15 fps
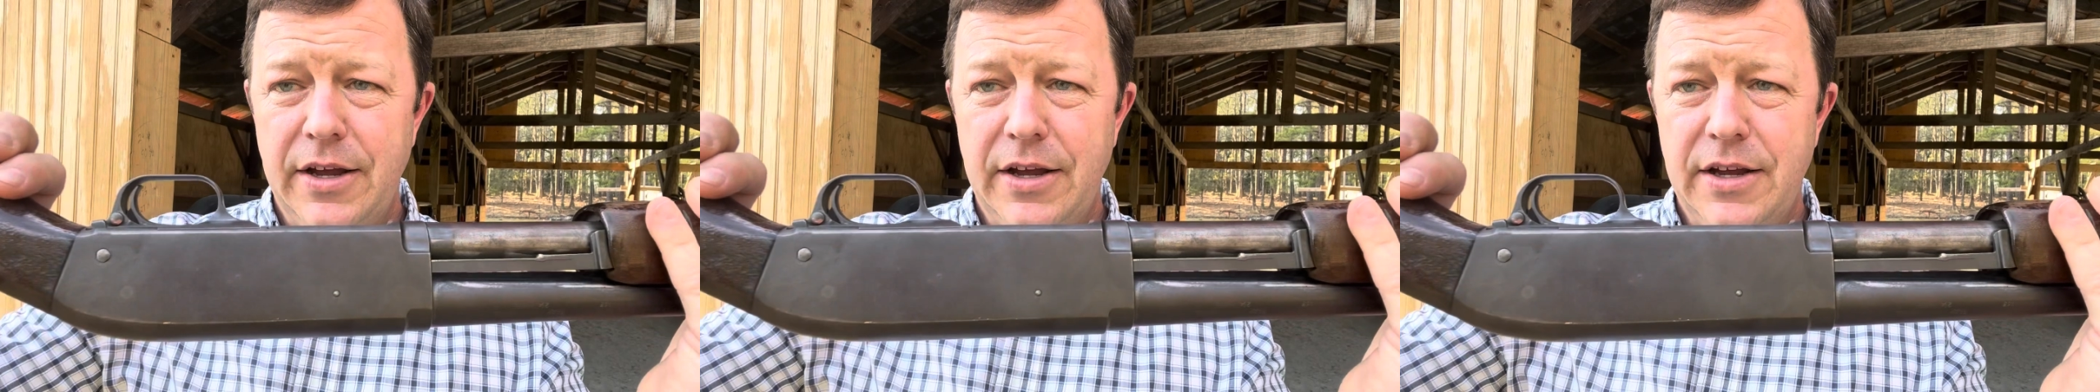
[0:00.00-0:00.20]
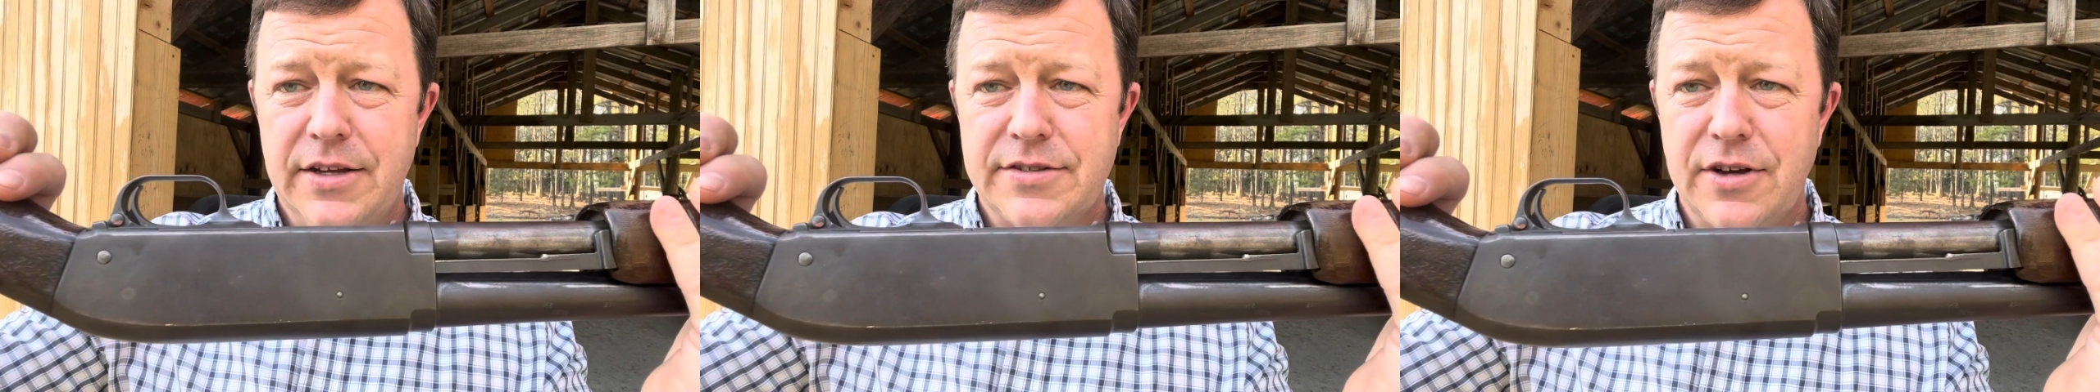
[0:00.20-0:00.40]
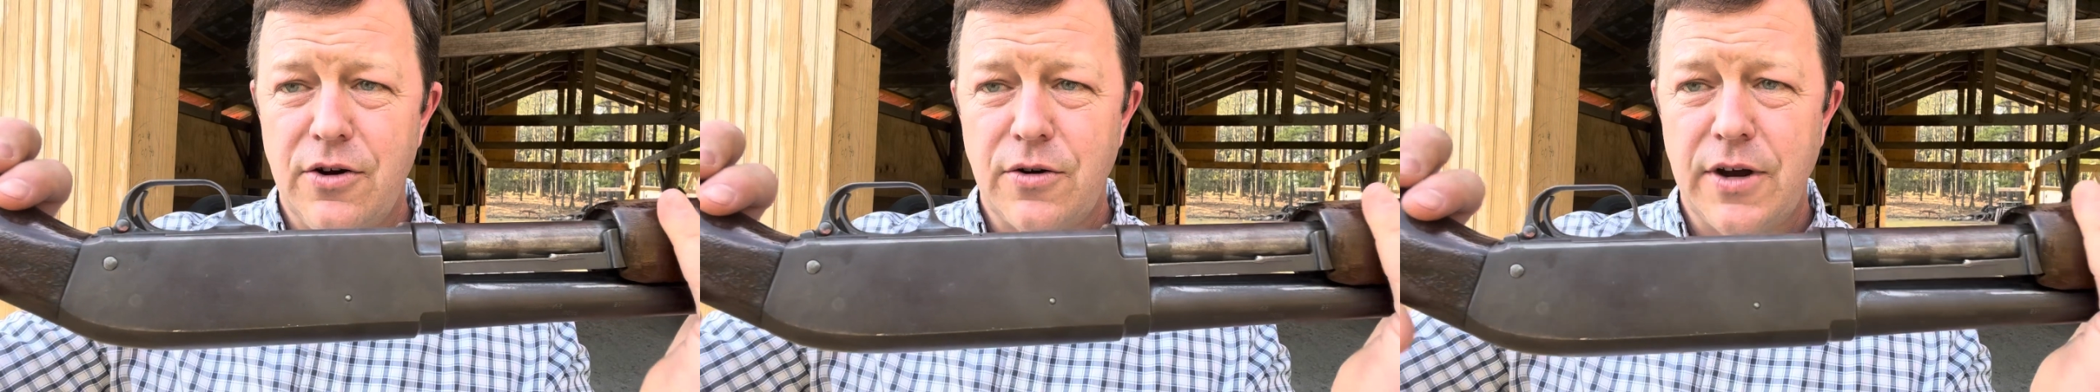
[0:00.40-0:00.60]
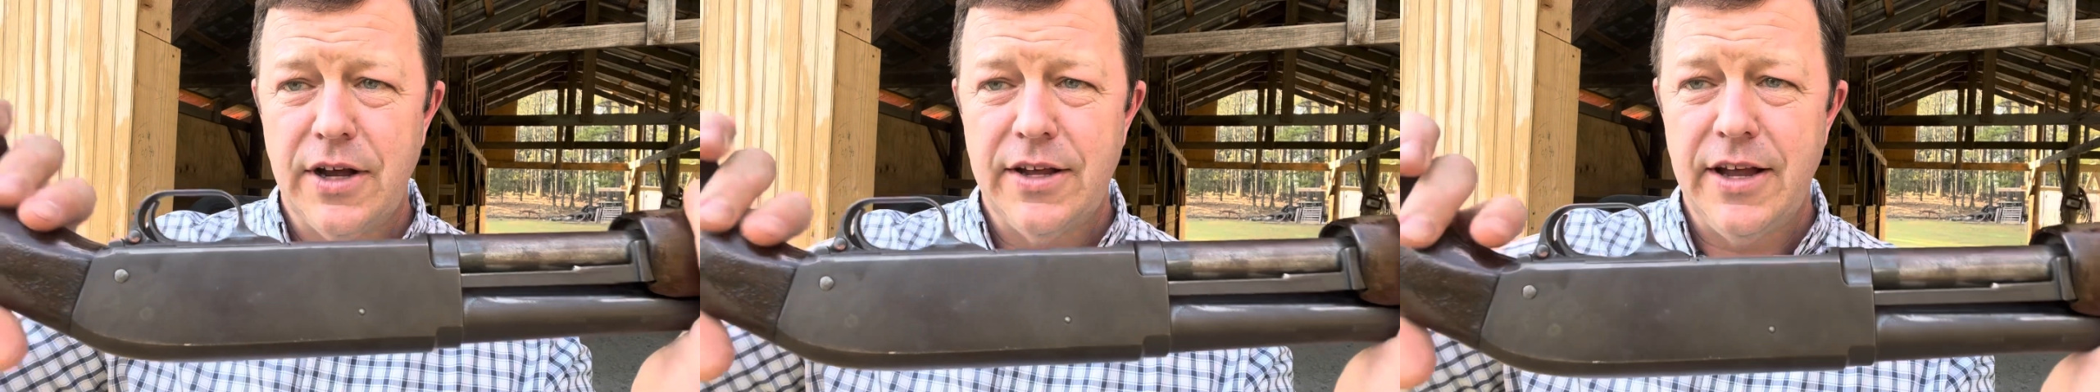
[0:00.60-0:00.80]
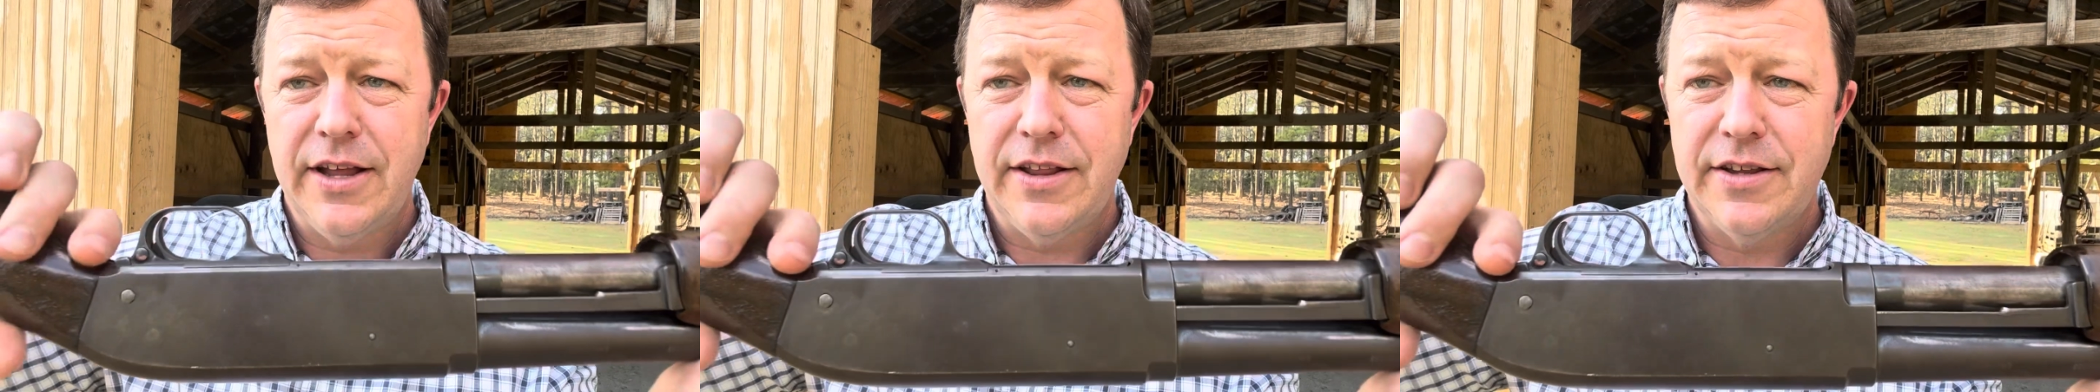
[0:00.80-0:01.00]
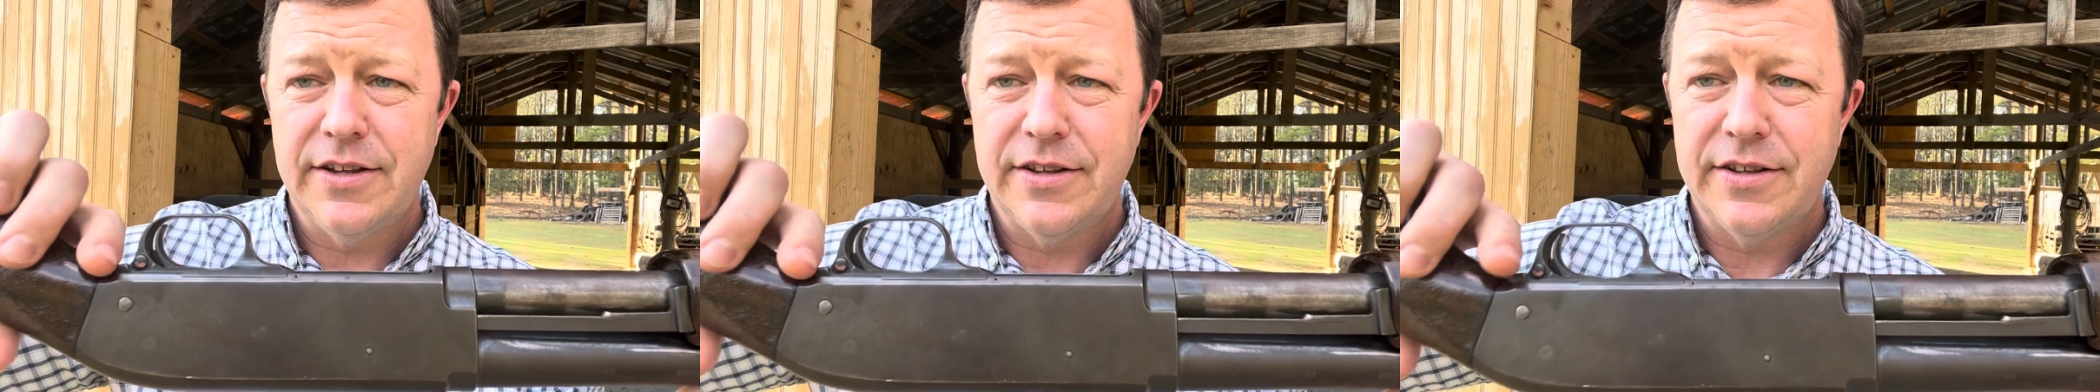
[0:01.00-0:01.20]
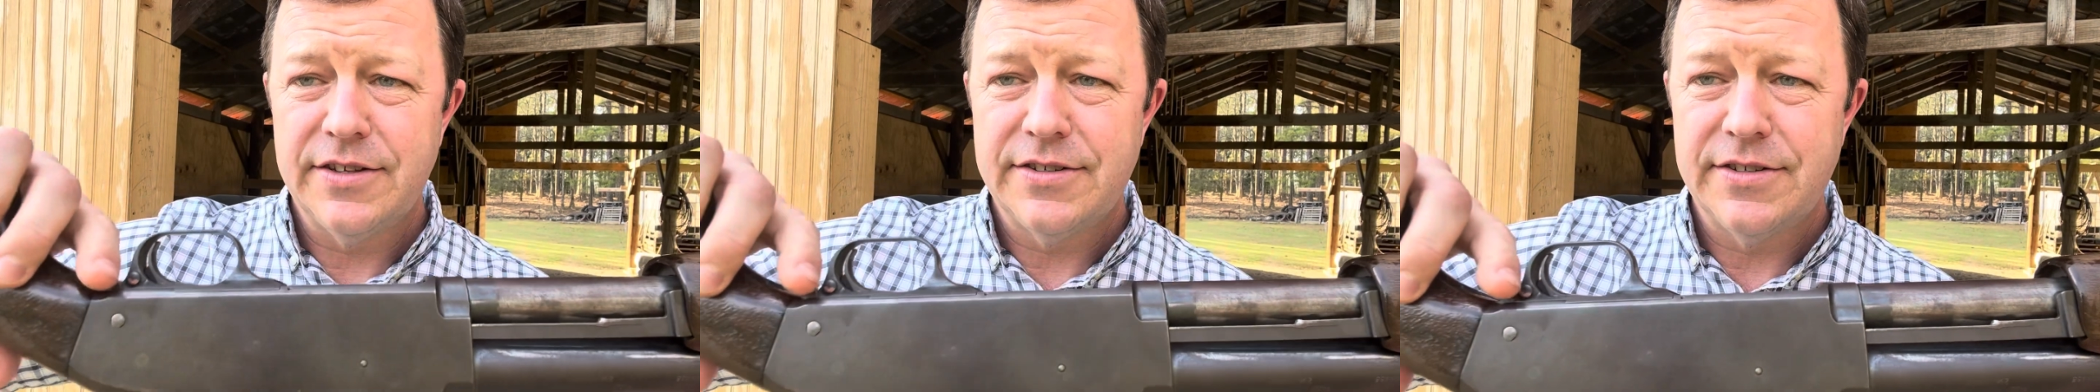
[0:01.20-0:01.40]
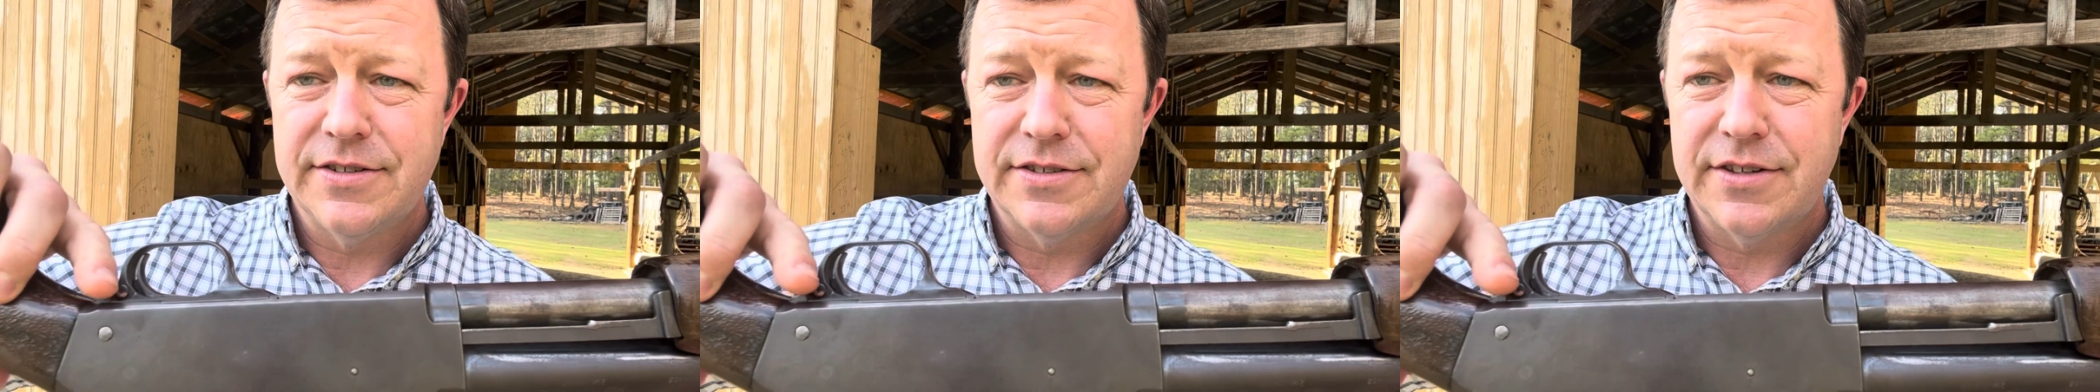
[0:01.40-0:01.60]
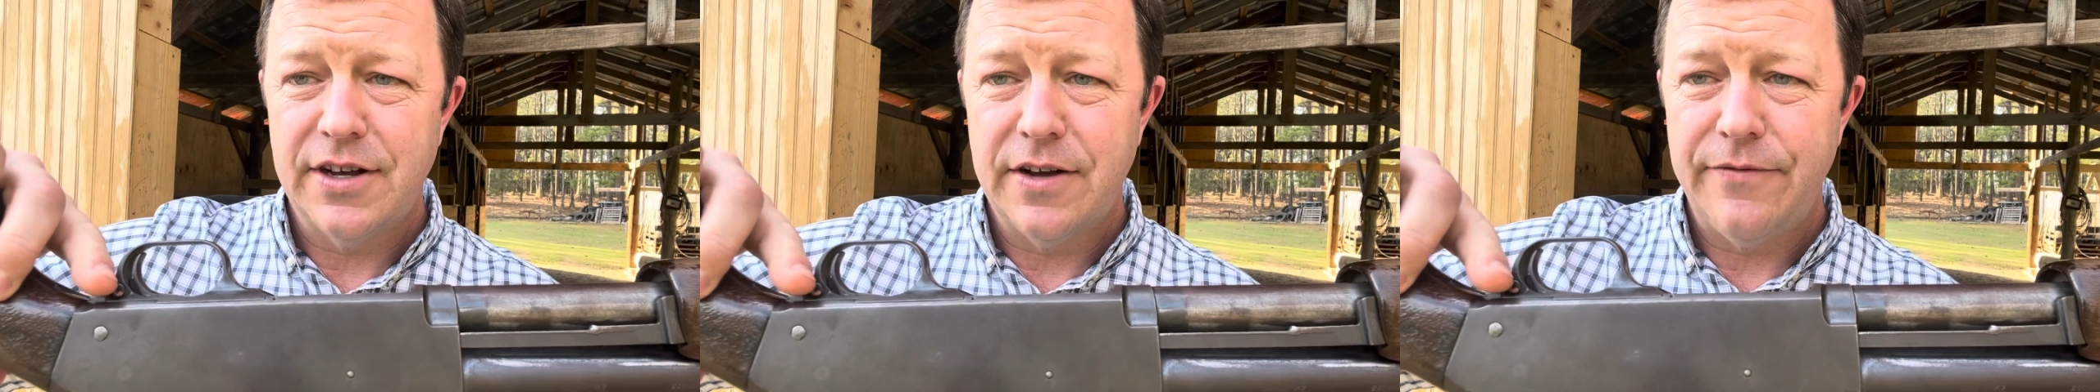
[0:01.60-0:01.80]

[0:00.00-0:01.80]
it's all kind of, this is a